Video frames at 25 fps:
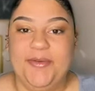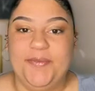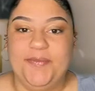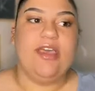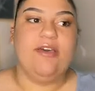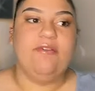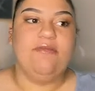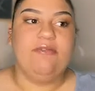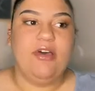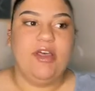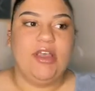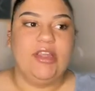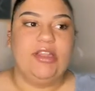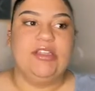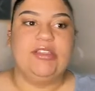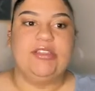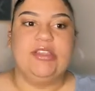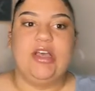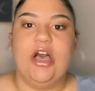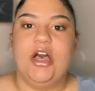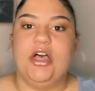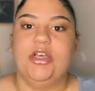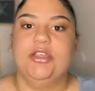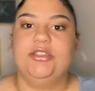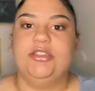I felt like this
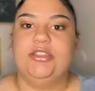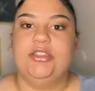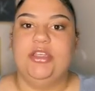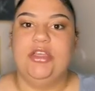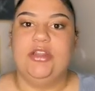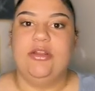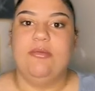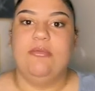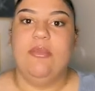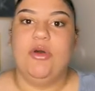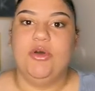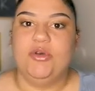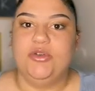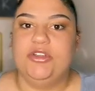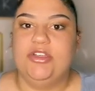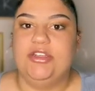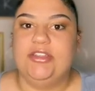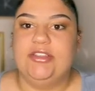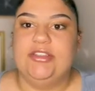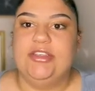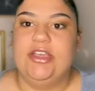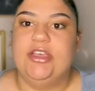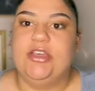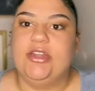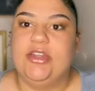constant motion
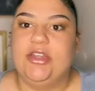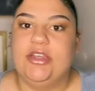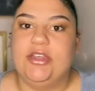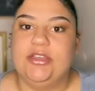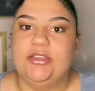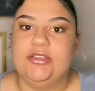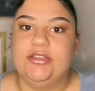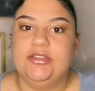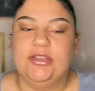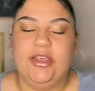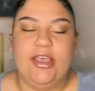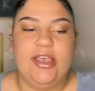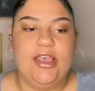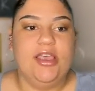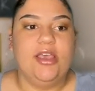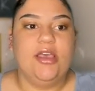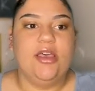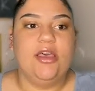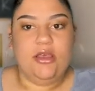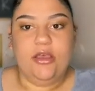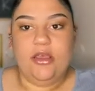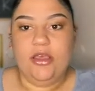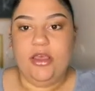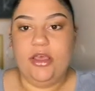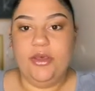sickness. Like
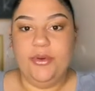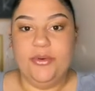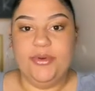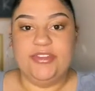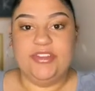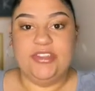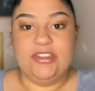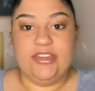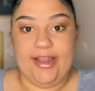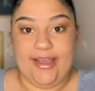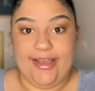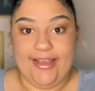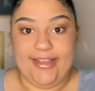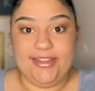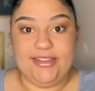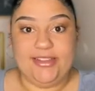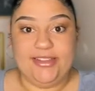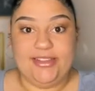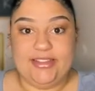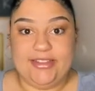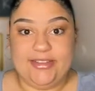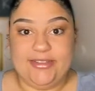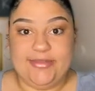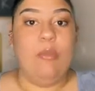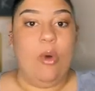it was
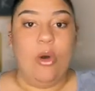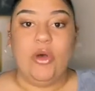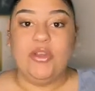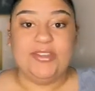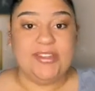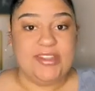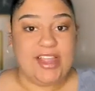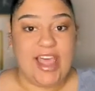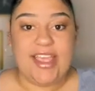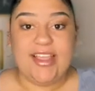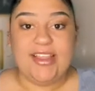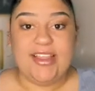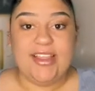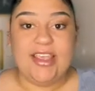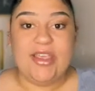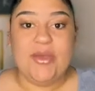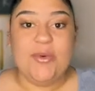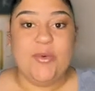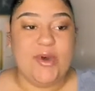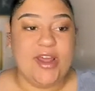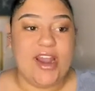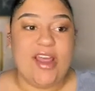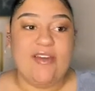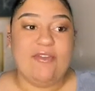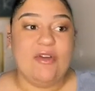nuts. Most likely
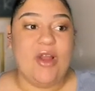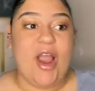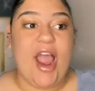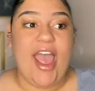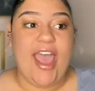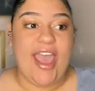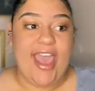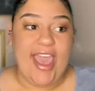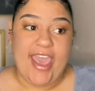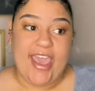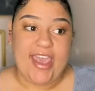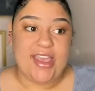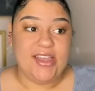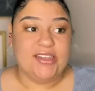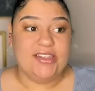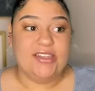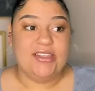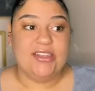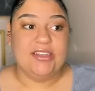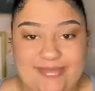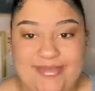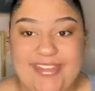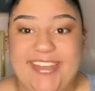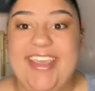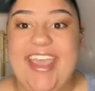whatever I ate
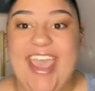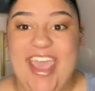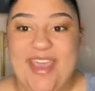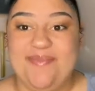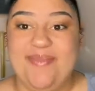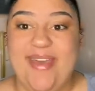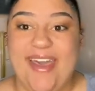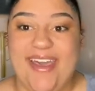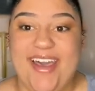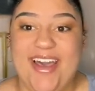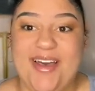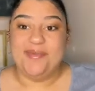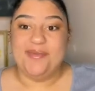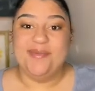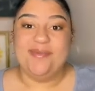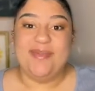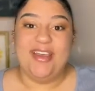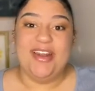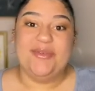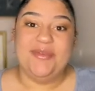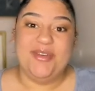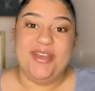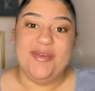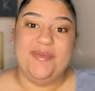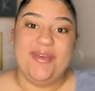came back up and made
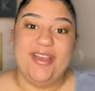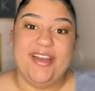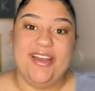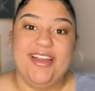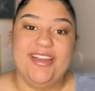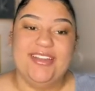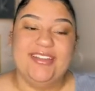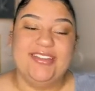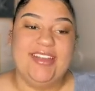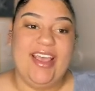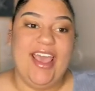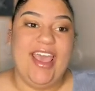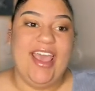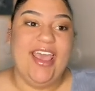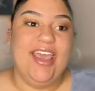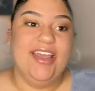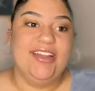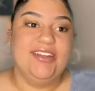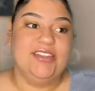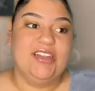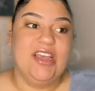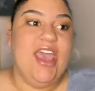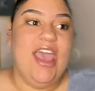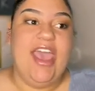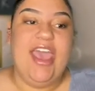a reappearance,
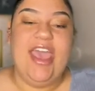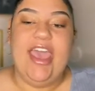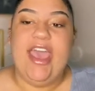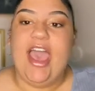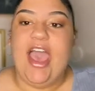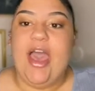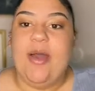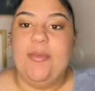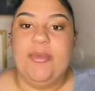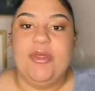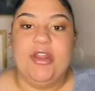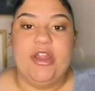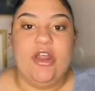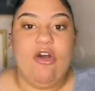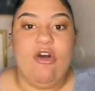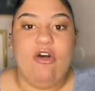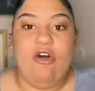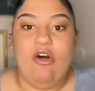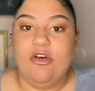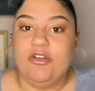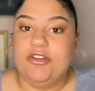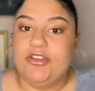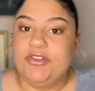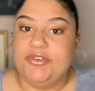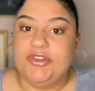and it happened at
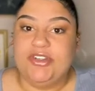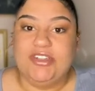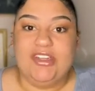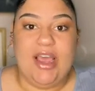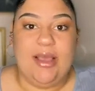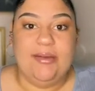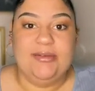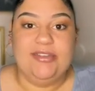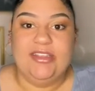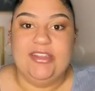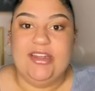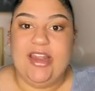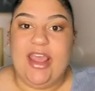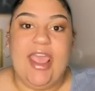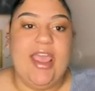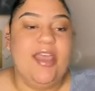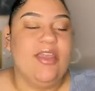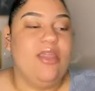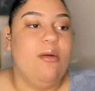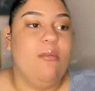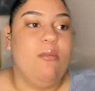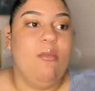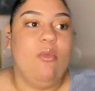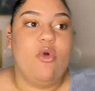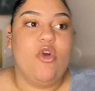all different times of the day. In
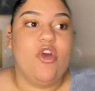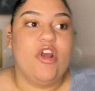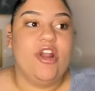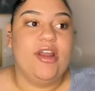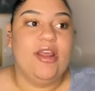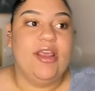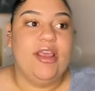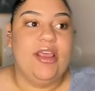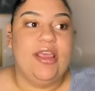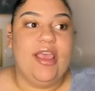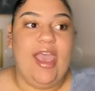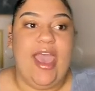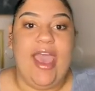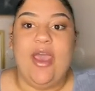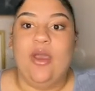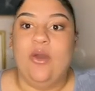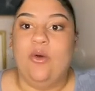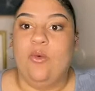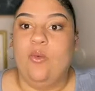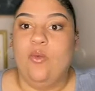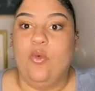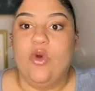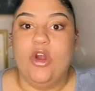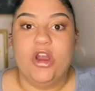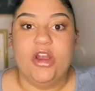the morning,
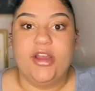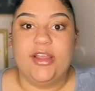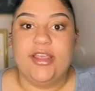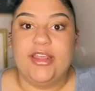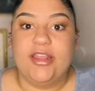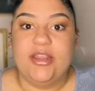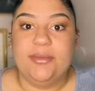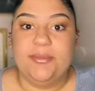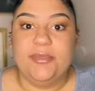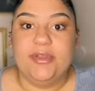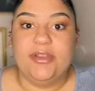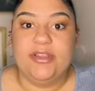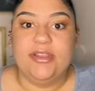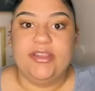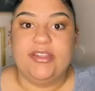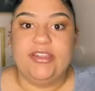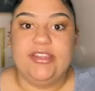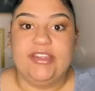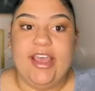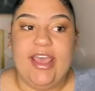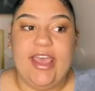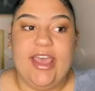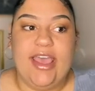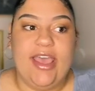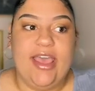at work in the middle of the
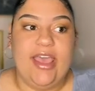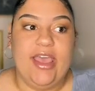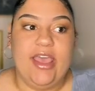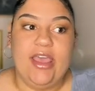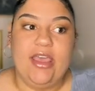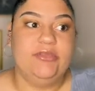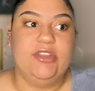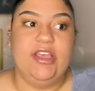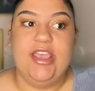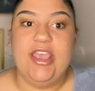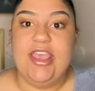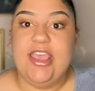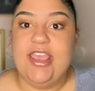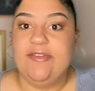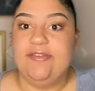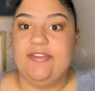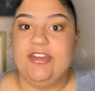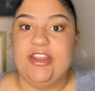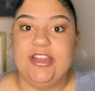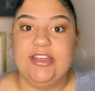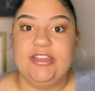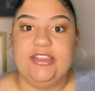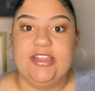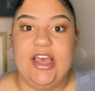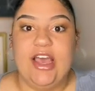day, the
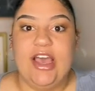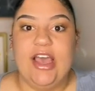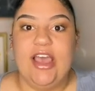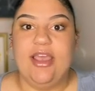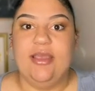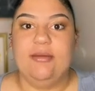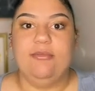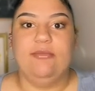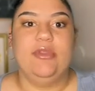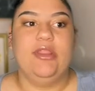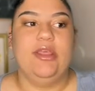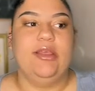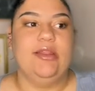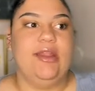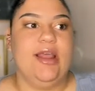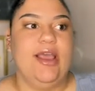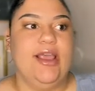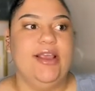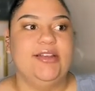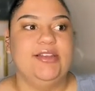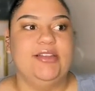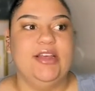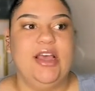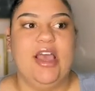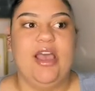evening time, the
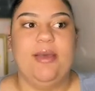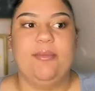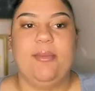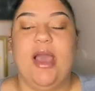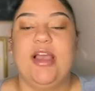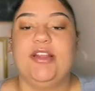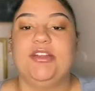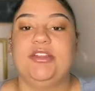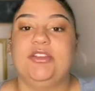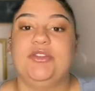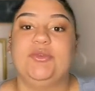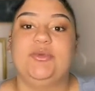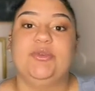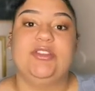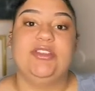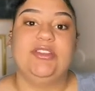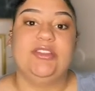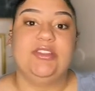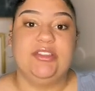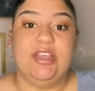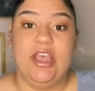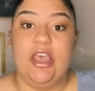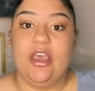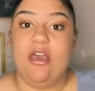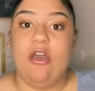nighttime. I just was
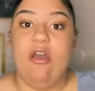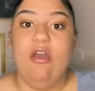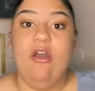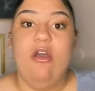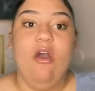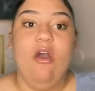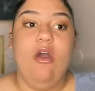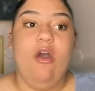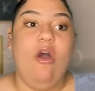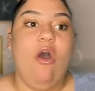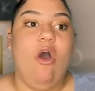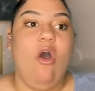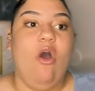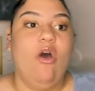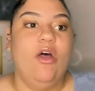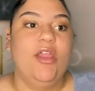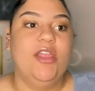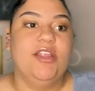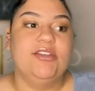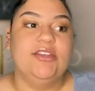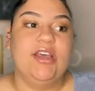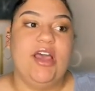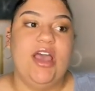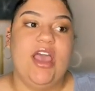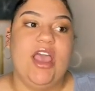sick all the
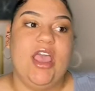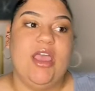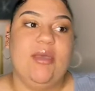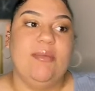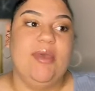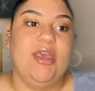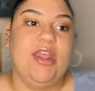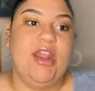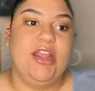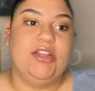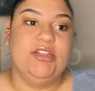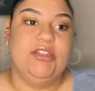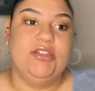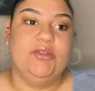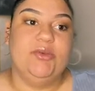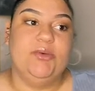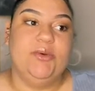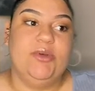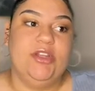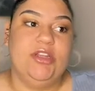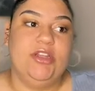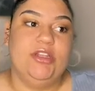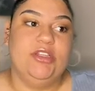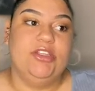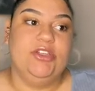time and I
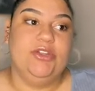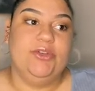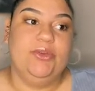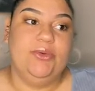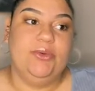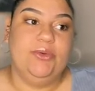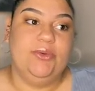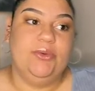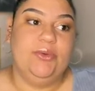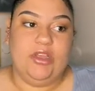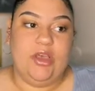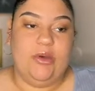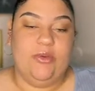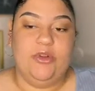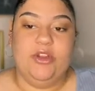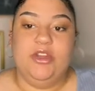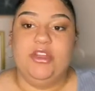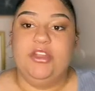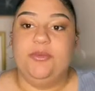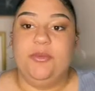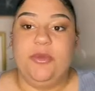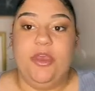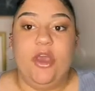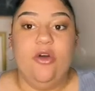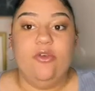wanted it
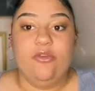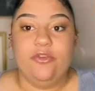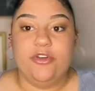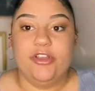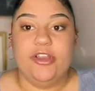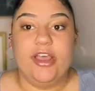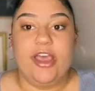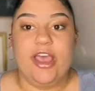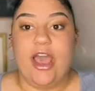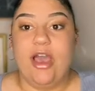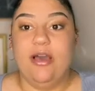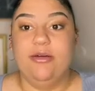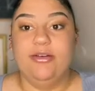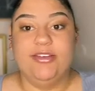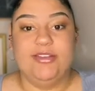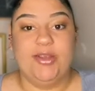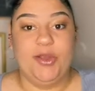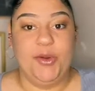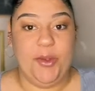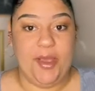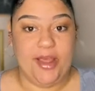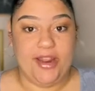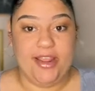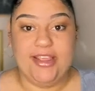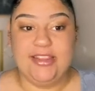to be over. Like I was
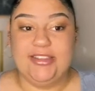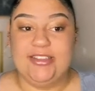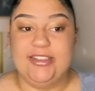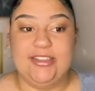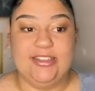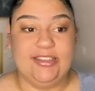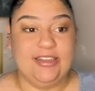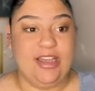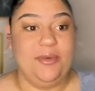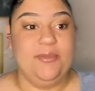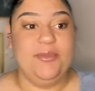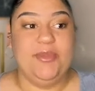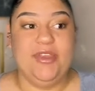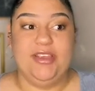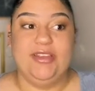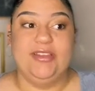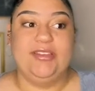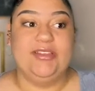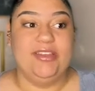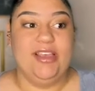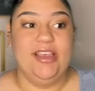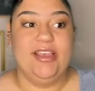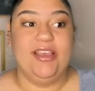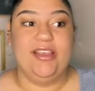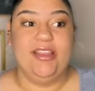ready to stop being
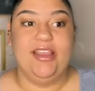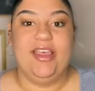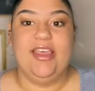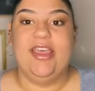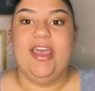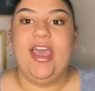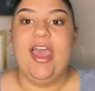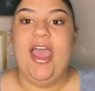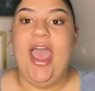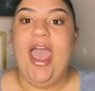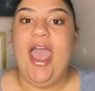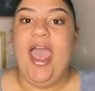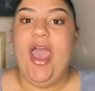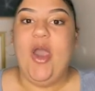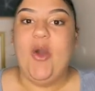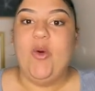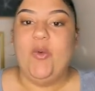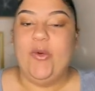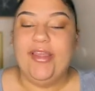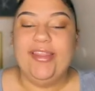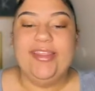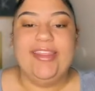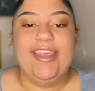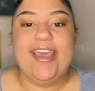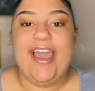sick. Like
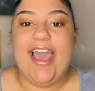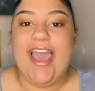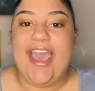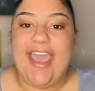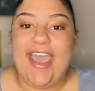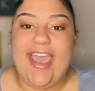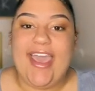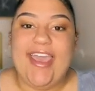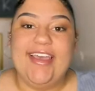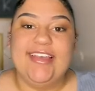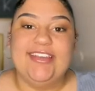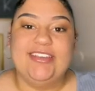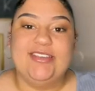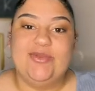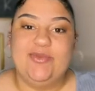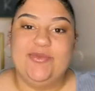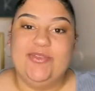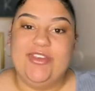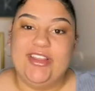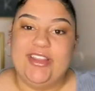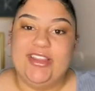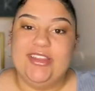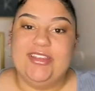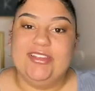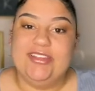one thing I hate is
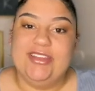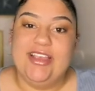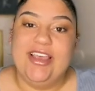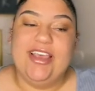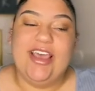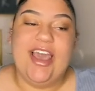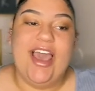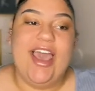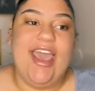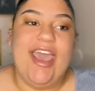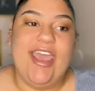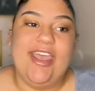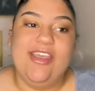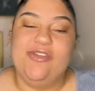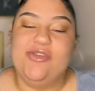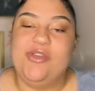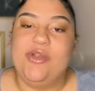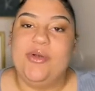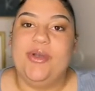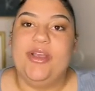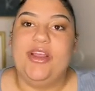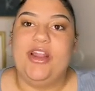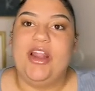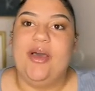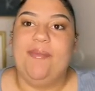feeling sick. I hate
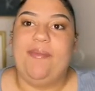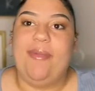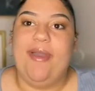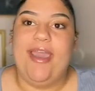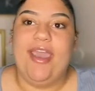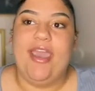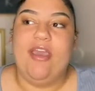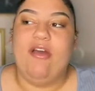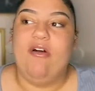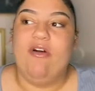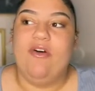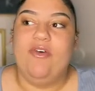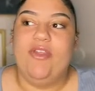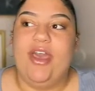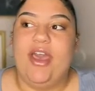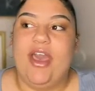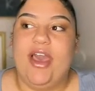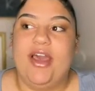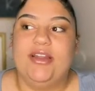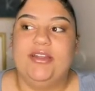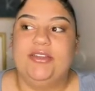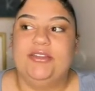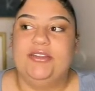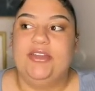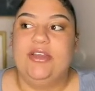throwing up. I hate all that kind
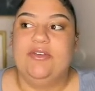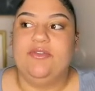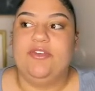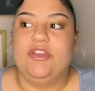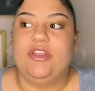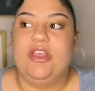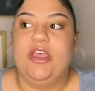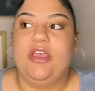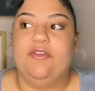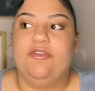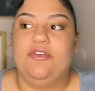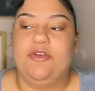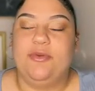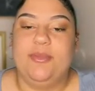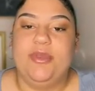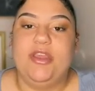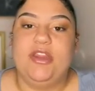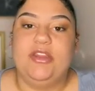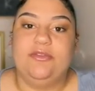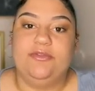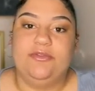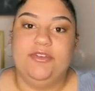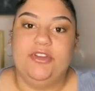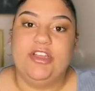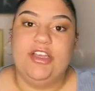of stuff. And like for me to
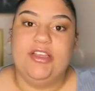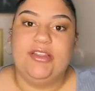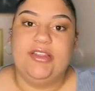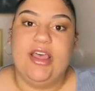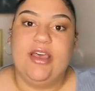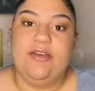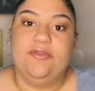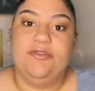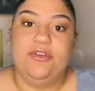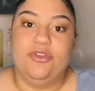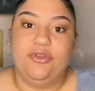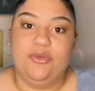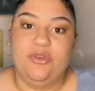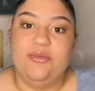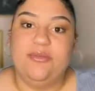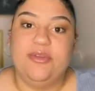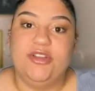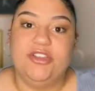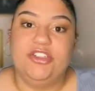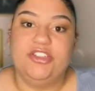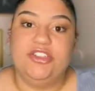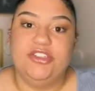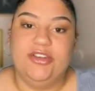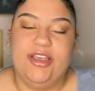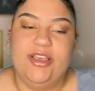feel like that for 3
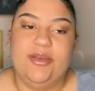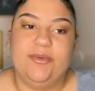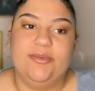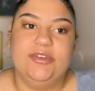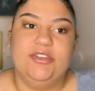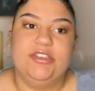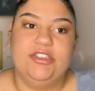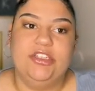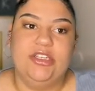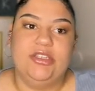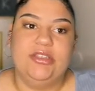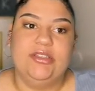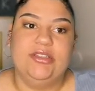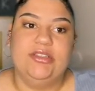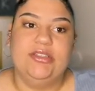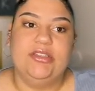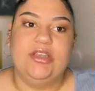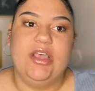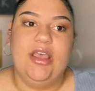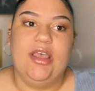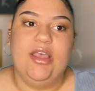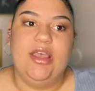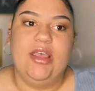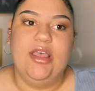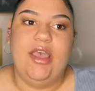months straight was just
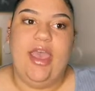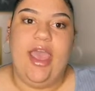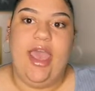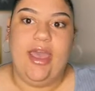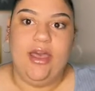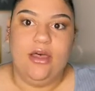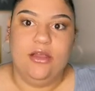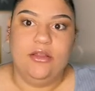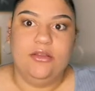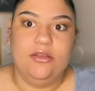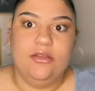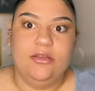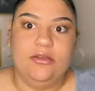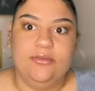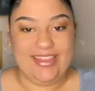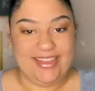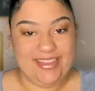hell.